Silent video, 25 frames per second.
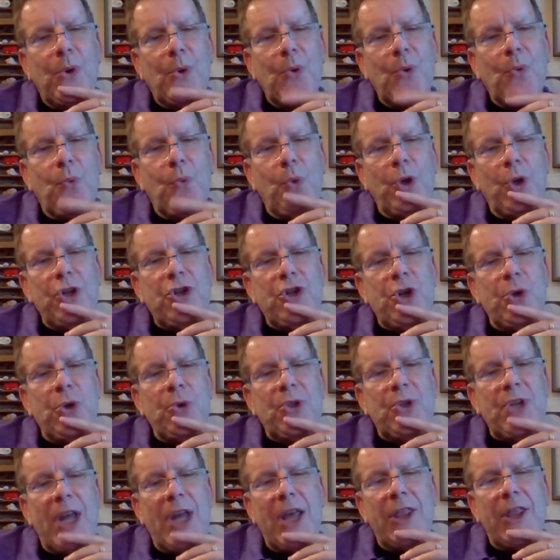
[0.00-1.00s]
Would you
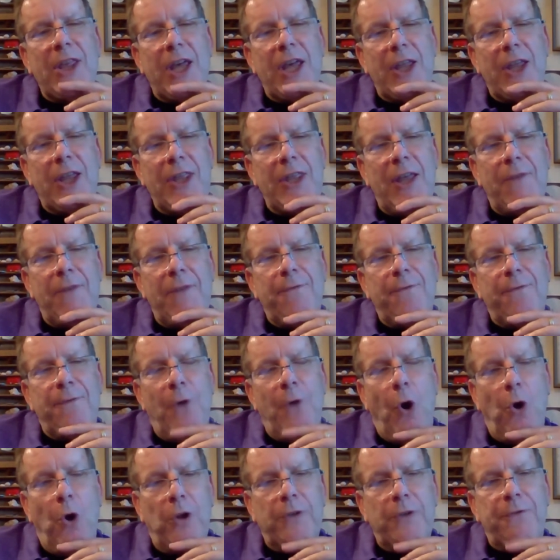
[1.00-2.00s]
say then that
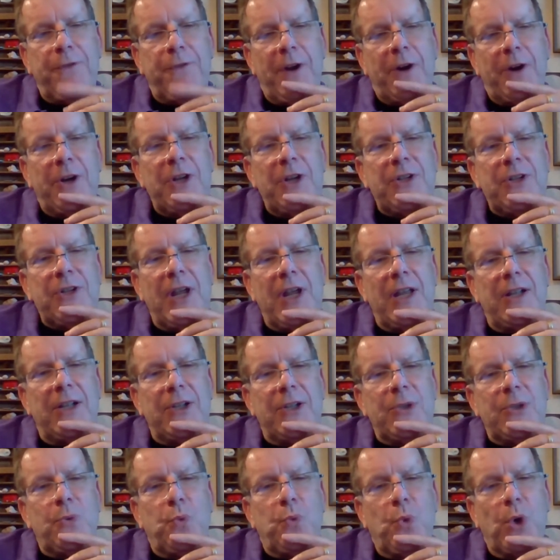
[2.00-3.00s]
old fairy
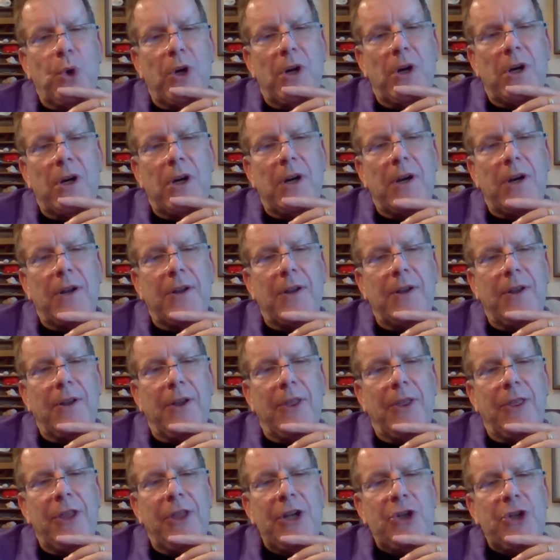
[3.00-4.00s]
tales were
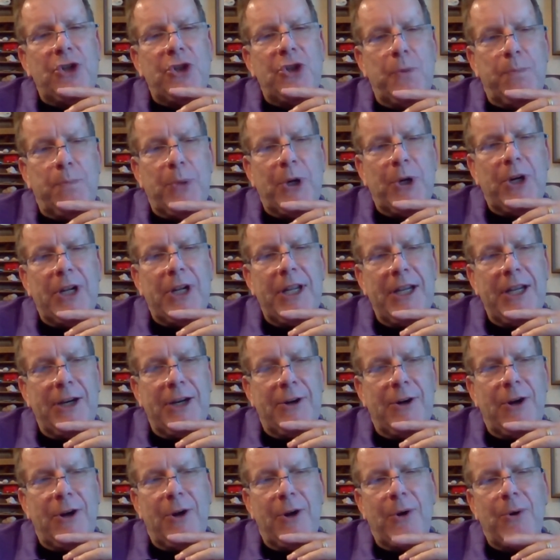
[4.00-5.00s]
the
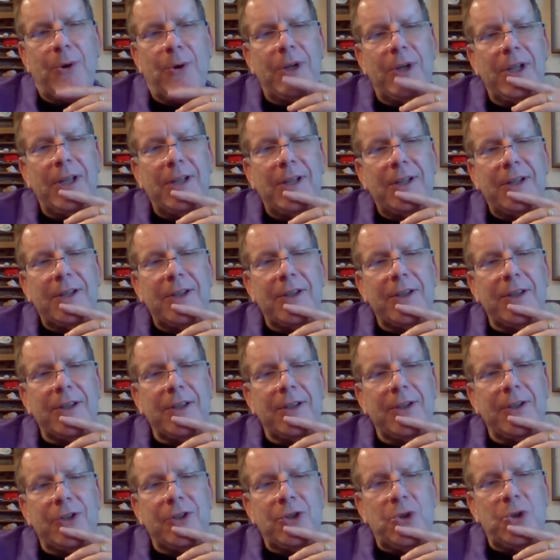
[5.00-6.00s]
superhero
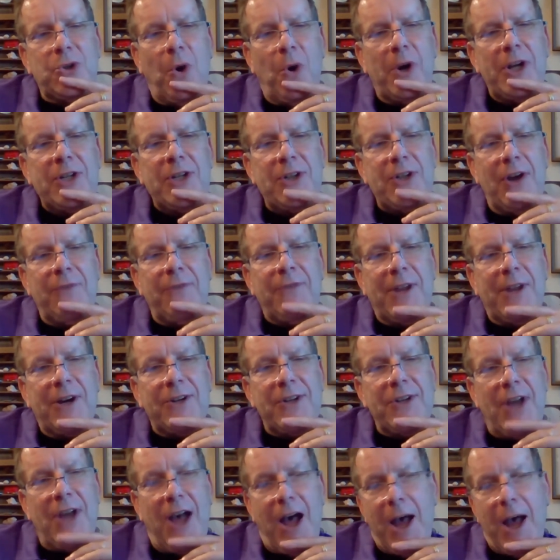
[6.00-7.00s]
stories of their
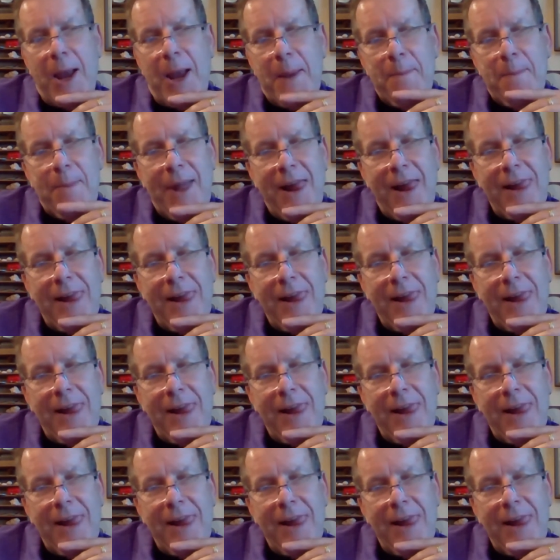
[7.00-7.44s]
time?